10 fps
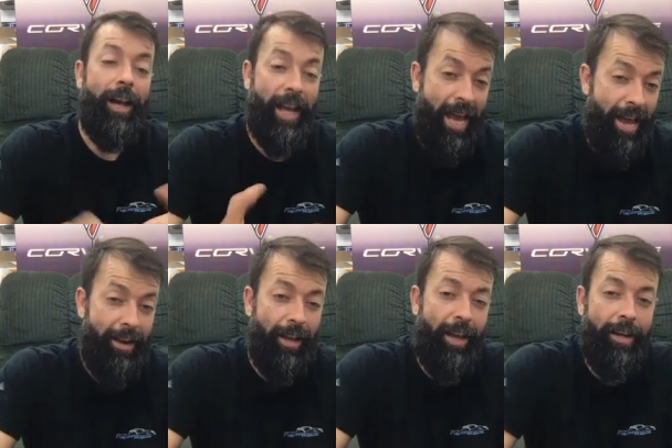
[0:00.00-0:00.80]
I
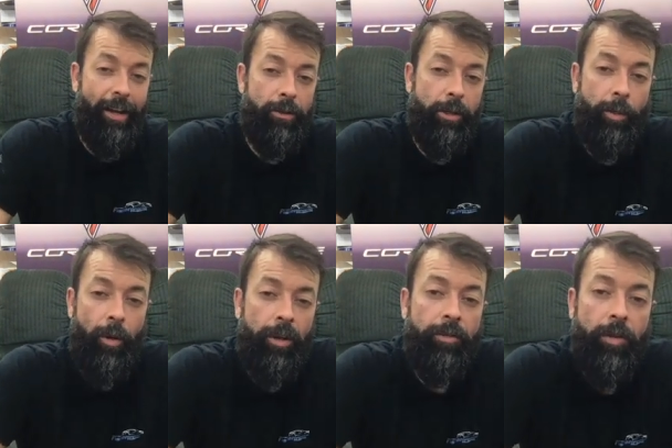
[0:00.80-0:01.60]
had a nitrous
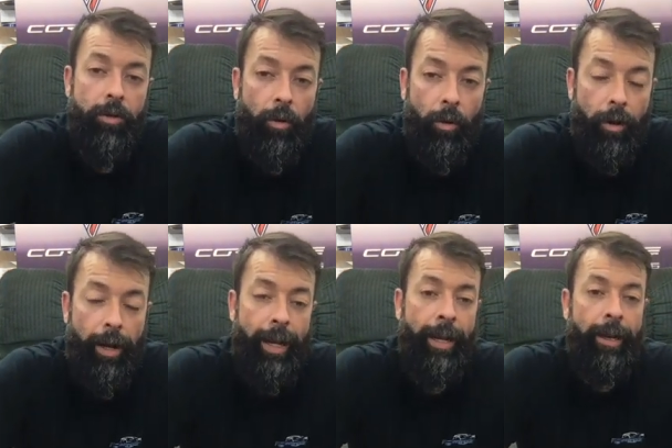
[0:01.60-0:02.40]
progressive
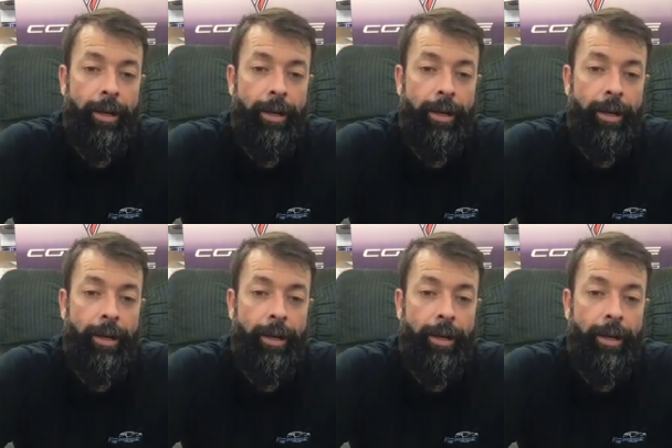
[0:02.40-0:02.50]
controller, and